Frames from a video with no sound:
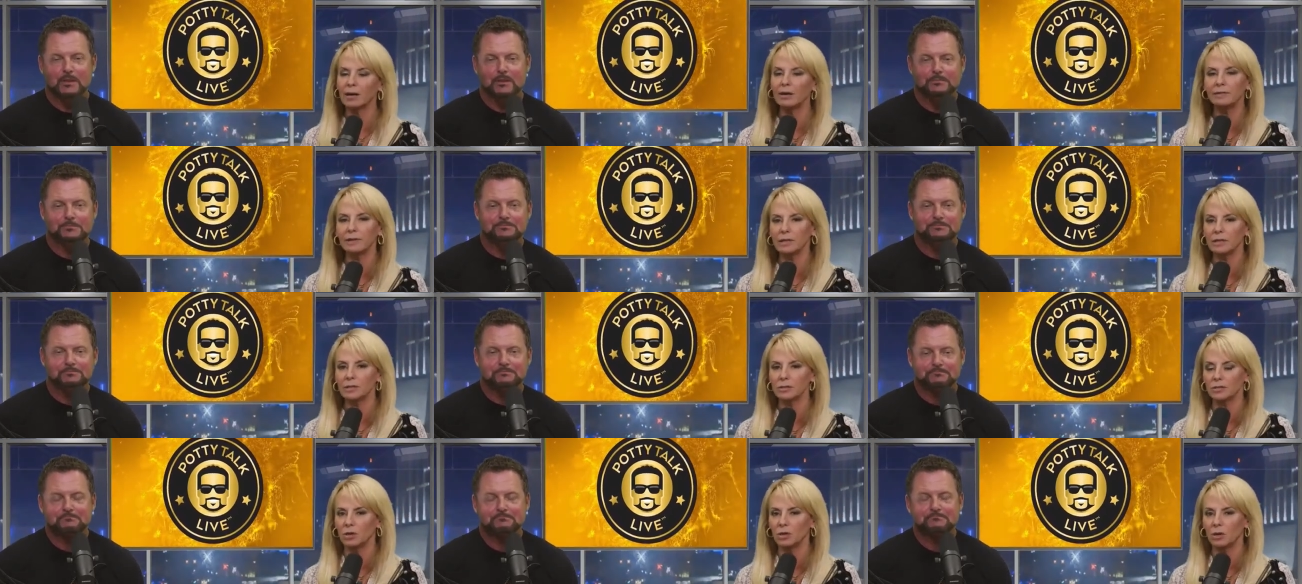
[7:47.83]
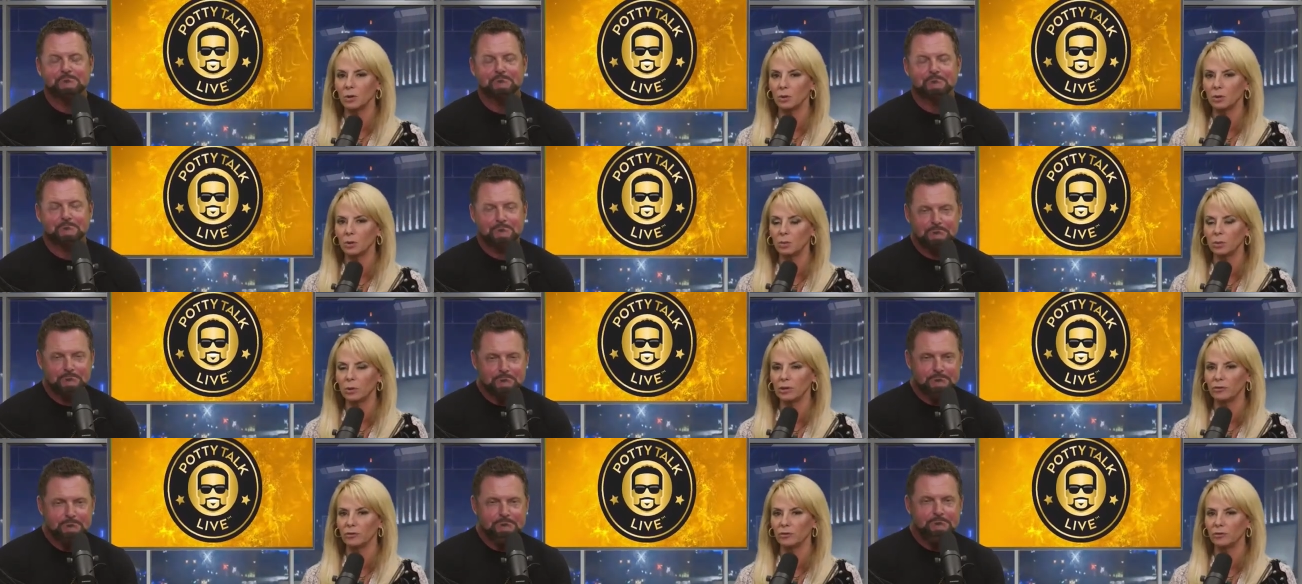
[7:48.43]
Speaker 1: Let us know where
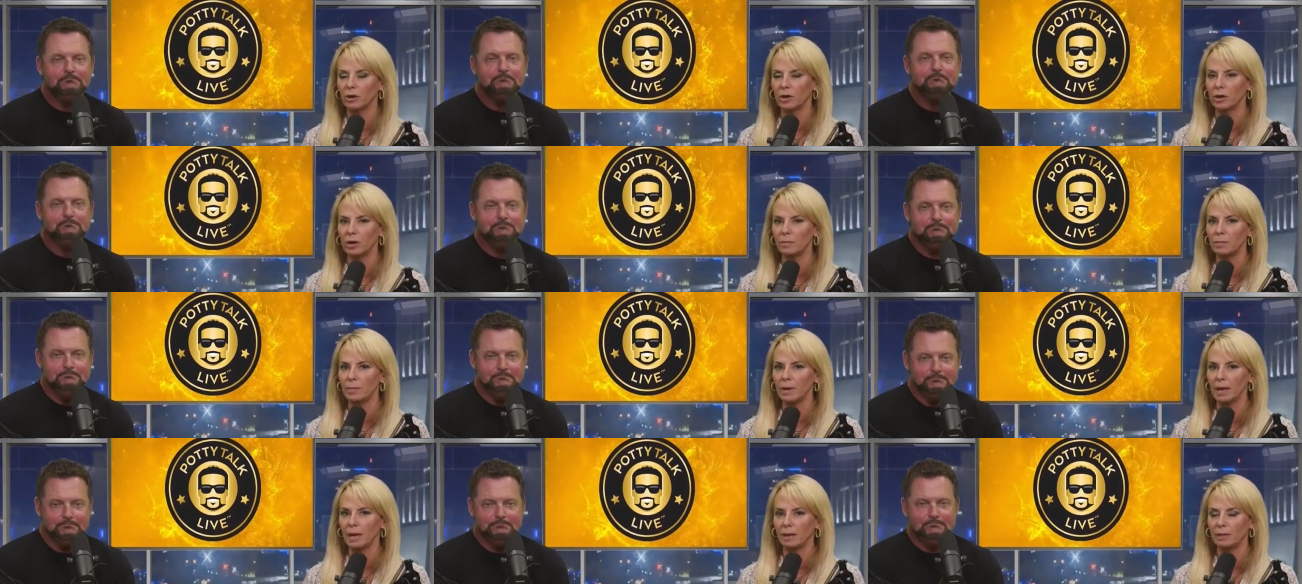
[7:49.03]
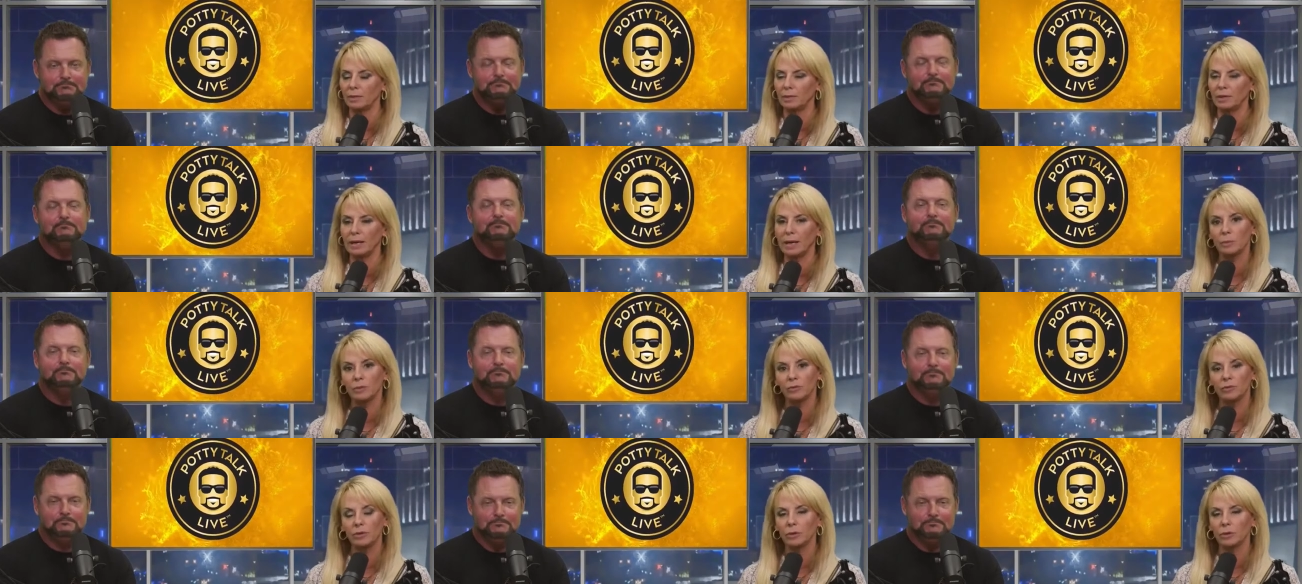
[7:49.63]
you're from and the name
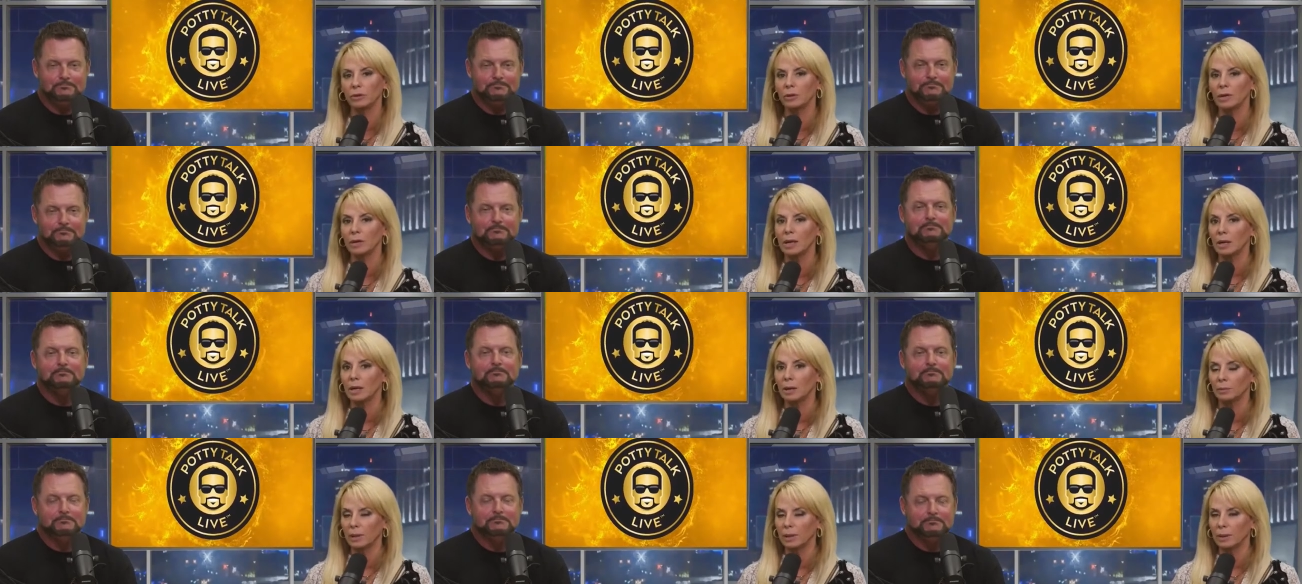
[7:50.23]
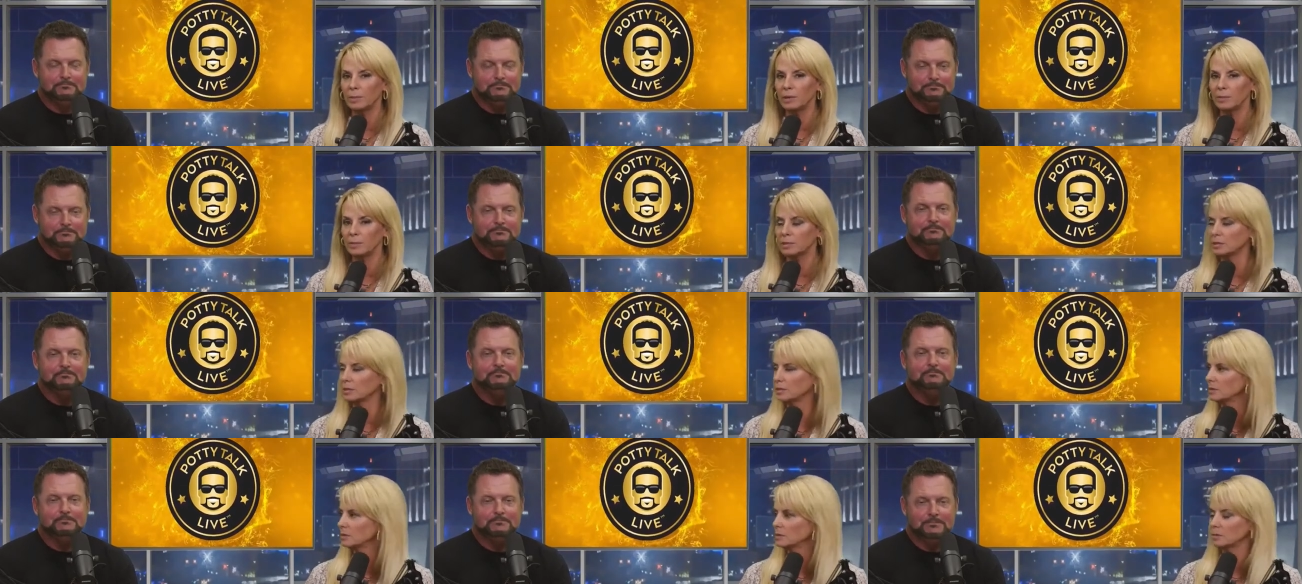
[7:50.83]
of your plumbing
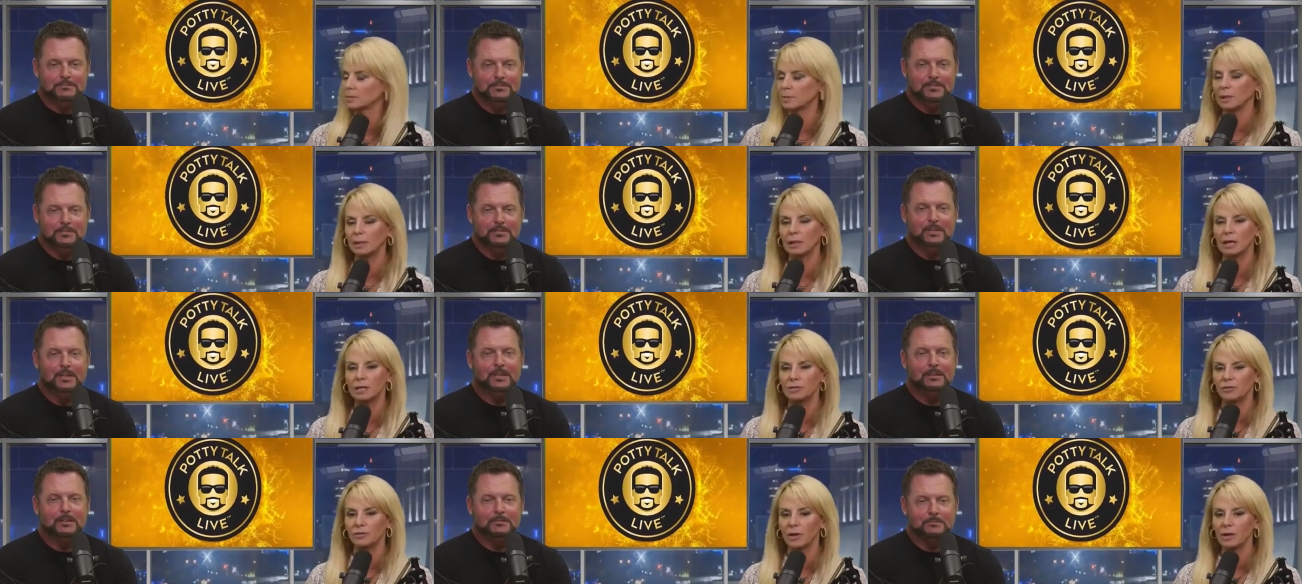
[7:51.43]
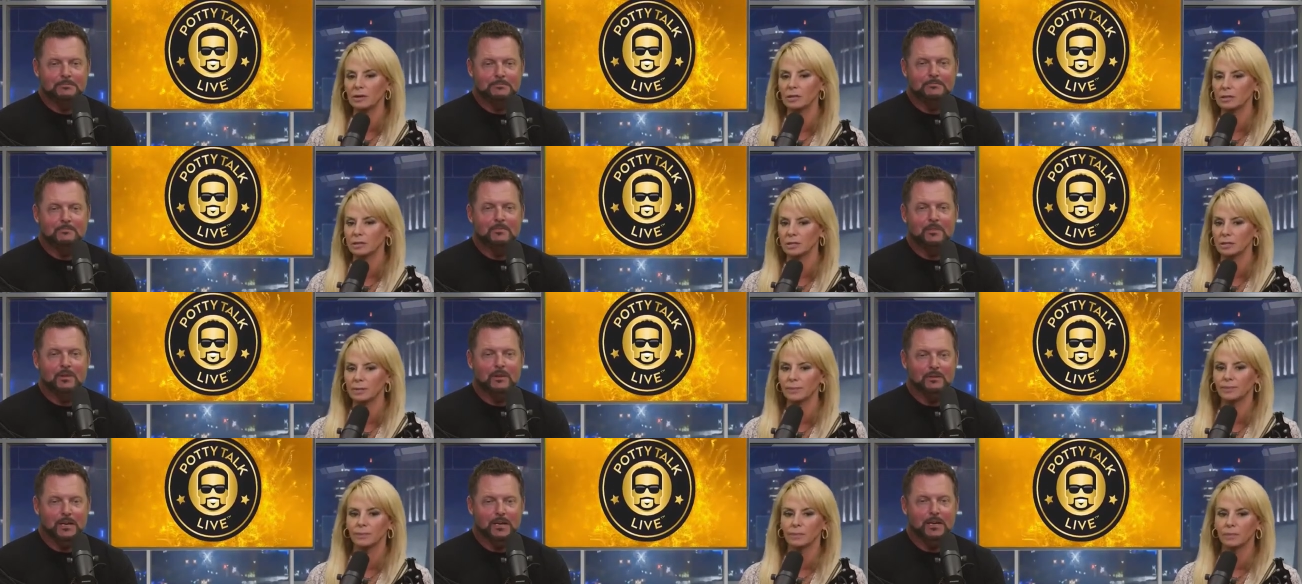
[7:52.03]
business. But right. found us. All
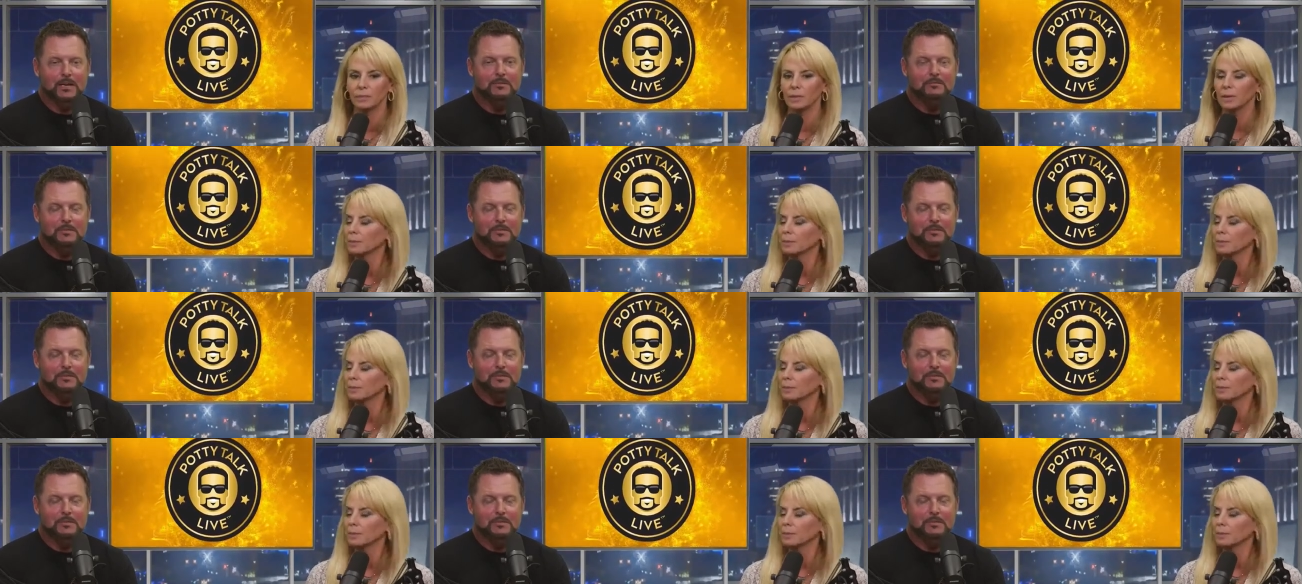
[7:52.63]
right.